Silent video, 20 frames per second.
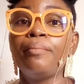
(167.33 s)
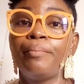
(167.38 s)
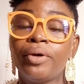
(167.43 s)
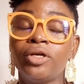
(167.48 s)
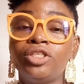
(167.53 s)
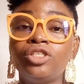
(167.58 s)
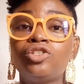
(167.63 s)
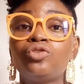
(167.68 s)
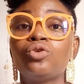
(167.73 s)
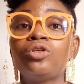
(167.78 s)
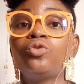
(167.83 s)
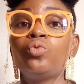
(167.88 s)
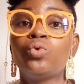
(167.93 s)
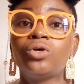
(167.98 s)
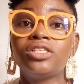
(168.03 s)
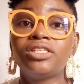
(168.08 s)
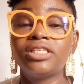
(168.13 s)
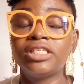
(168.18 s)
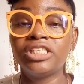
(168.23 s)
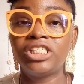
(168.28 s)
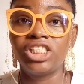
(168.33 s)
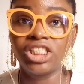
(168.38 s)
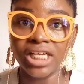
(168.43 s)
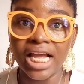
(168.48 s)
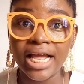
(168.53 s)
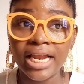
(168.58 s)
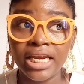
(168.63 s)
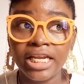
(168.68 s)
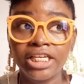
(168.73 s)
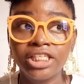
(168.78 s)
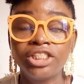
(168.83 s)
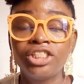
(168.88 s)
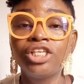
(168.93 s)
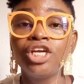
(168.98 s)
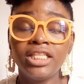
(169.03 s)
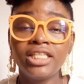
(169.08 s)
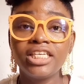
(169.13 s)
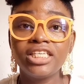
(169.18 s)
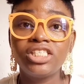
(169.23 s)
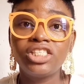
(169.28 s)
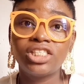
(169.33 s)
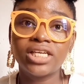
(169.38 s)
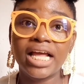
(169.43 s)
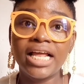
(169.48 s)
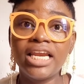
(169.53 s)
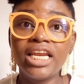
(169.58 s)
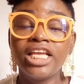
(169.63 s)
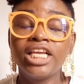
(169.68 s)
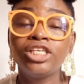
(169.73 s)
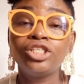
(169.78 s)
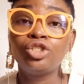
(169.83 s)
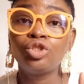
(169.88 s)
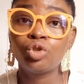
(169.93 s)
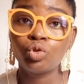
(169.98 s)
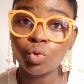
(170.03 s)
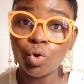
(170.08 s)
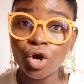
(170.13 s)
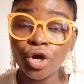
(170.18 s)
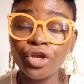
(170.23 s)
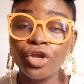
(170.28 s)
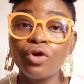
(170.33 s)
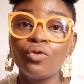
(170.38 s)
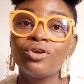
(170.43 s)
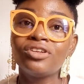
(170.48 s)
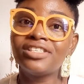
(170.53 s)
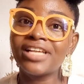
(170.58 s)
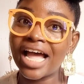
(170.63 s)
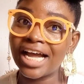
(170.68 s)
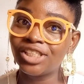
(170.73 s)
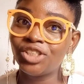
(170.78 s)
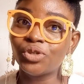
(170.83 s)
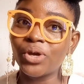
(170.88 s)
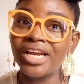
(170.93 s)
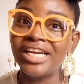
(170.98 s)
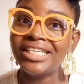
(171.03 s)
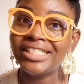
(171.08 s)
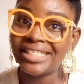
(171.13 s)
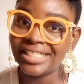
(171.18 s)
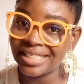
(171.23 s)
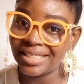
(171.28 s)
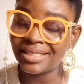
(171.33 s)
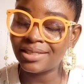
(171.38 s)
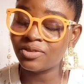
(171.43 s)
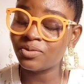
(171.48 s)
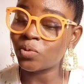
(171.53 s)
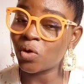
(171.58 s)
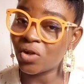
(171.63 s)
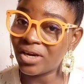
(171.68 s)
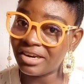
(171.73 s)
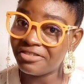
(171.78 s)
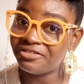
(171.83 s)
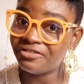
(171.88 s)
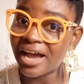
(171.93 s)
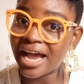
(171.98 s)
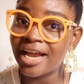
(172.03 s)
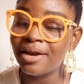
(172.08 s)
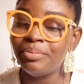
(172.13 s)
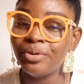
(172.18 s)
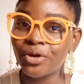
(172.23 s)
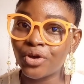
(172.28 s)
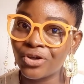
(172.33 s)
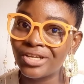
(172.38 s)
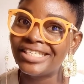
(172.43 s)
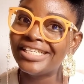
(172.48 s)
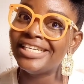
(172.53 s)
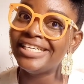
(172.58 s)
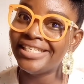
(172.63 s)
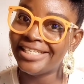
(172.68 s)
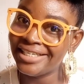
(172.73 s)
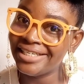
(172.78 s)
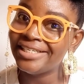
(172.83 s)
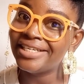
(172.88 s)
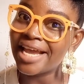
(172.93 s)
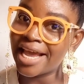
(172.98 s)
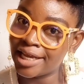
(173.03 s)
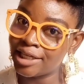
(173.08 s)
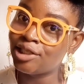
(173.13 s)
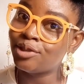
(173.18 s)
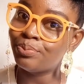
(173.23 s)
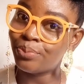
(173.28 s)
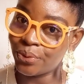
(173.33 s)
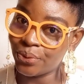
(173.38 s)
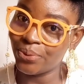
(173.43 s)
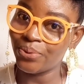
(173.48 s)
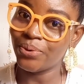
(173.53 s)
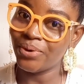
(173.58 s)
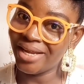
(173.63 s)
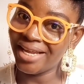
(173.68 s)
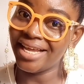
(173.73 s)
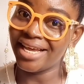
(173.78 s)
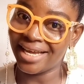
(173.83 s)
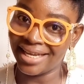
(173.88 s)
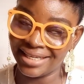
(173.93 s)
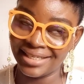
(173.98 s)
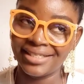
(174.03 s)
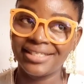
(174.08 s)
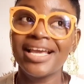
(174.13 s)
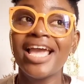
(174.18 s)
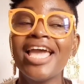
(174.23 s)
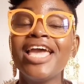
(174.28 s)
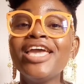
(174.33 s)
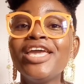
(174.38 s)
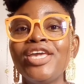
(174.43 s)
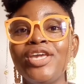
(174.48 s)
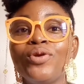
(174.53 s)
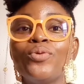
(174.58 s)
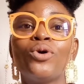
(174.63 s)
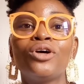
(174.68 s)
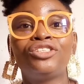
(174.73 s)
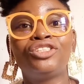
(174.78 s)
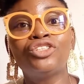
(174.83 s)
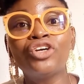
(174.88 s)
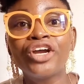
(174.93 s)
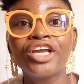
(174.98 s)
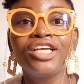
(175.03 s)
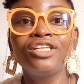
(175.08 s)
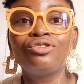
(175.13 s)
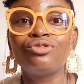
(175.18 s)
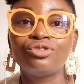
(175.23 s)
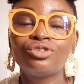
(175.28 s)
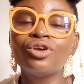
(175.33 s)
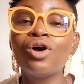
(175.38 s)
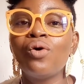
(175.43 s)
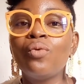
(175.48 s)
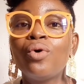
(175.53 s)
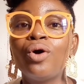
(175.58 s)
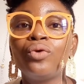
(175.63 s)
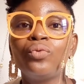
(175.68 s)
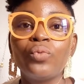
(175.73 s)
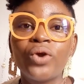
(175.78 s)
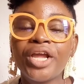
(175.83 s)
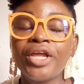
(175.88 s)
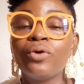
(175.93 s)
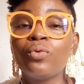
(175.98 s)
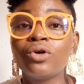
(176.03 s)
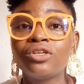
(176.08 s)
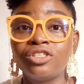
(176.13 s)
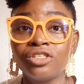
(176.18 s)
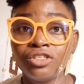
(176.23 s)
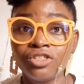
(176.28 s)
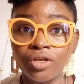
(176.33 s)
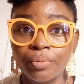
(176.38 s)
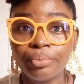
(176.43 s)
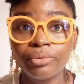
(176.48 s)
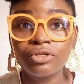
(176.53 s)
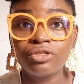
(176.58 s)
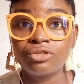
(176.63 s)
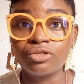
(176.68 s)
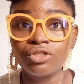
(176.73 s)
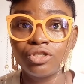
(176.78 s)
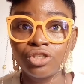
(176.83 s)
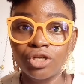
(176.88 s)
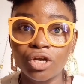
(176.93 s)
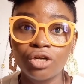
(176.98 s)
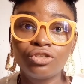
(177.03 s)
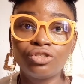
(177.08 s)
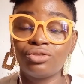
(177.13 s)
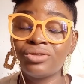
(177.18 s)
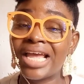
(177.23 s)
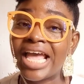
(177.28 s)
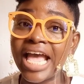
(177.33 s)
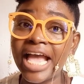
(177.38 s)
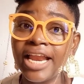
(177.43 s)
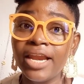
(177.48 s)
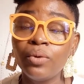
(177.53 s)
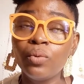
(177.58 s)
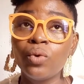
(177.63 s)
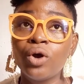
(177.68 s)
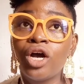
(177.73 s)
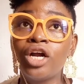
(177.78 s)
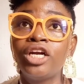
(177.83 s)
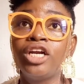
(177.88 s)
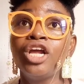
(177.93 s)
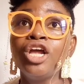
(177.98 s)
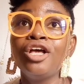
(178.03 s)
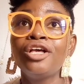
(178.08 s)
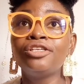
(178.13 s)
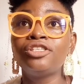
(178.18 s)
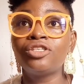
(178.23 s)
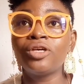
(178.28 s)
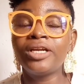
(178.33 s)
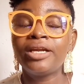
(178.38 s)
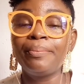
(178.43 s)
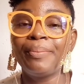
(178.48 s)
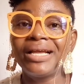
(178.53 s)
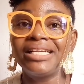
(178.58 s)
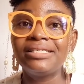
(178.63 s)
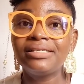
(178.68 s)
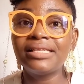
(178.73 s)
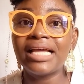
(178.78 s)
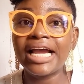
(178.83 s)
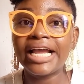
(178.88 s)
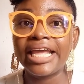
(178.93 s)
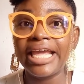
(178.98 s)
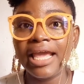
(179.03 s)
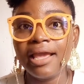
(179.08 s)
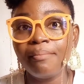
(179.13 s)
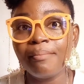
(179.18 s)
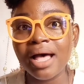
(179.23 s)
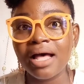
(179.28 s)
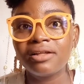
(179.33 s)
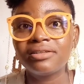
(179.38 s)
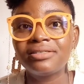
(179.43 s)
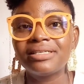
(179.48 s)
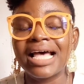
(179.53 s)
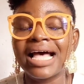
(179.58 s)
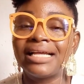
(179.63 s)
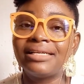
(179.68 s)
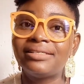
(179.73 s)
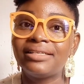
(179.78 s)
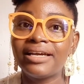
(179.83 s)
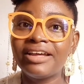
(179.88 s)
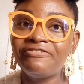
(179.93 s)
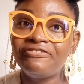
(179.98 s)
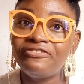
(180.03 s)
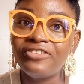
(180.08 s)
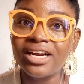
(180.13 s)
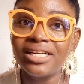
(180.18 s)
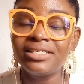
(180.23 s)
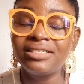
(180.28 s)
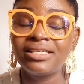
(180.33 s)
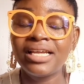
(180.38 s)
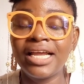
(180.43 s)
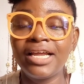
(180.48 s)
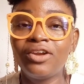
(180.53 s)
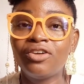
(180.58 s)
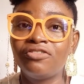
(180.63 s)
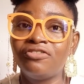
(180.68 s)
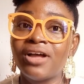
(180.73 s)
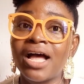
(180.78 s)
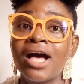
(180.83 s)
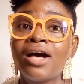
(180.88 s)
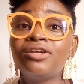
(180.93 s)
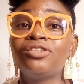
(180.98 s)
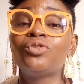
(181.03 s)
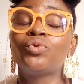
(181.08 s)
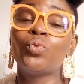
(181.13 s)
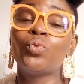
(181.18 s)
but this one was a challenge. In this challenge, Toyo was actually disqualified because he did expo. Yes, he was talking to someone when he was not supposed to talk to anyone. So the person that came out as the first head of house